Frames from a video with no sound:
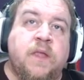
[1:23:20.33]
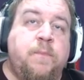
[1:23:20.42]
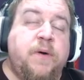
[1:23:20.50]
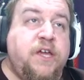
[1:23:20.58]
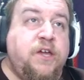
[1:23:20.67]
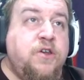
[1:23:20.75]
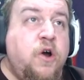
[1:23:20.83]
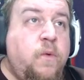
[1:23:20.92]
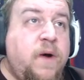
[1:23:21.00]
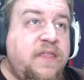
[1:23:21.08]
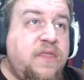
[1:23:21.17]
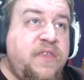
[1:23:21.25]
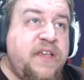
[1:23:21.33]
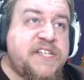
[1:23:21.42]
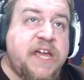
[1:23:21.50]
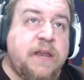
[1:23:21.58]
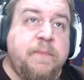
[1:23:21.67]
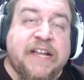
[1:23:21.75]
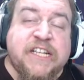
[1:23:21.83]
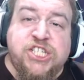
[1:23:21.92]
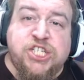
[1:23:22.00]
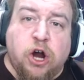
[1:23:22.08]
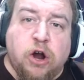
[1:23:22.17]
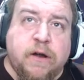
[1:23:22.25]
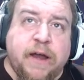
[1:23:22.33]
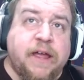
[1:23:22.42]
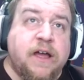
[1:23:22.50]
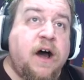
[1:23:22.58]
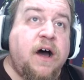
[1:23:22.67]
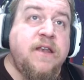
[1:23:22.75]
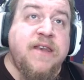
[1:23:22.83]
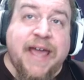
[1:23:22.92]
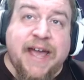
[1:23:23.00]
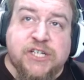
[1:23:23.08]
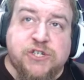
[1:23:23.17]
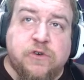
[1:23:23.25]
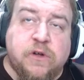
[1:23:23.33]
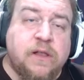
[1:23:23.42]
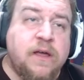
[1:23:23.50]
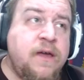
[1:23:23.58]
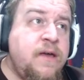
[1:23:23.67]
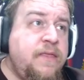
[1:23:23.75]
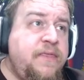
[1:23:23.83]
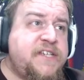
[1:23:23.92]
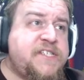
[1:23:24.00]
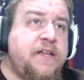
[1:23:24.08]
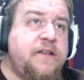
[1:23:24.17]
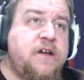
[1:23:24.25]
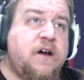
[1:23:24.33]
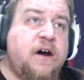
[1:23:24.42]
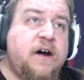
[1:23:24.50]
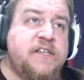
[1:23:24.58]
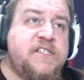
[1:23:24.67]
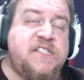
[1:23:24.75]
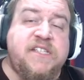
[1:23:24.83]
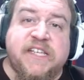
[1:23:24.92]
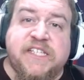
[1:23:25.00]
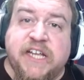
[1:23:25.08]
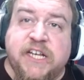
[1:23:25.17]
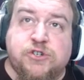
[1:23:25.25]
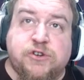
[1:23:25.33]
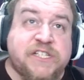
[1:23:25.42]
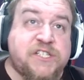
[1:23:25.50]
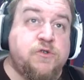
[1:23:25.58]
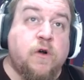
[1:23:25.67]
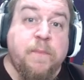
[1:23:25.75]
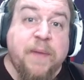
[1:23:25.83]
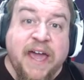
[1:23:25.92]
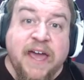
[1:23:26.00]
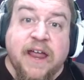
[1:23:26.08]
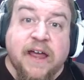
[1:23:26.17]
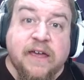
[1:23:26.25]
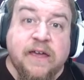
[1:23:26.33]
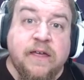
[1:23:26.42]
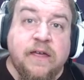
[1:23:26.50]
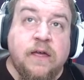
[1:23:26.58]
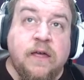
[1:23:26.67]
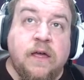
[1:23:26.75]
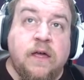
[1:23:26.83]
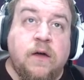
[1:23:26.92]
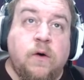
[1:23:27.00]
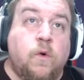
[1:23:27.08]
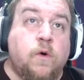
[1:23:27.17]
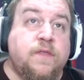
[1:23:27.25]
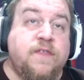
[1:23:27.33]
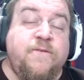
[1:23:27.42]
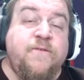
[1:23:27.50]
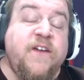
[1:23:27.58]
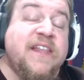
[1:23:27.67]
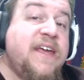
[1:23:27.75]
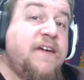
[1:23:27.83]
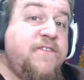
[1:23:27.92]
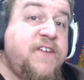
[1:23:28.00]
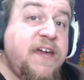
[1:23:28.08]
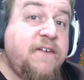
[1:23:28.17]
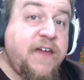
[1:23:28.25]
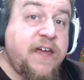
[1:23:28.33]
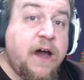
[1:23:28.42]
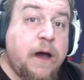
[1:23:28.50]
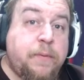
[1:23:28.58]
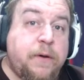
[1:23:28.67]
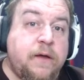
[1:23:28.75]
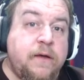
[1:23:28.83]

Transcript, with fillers: But you know what? This can be jarring, unnatural. This can cause disinterest or panic or the feeling of giving up.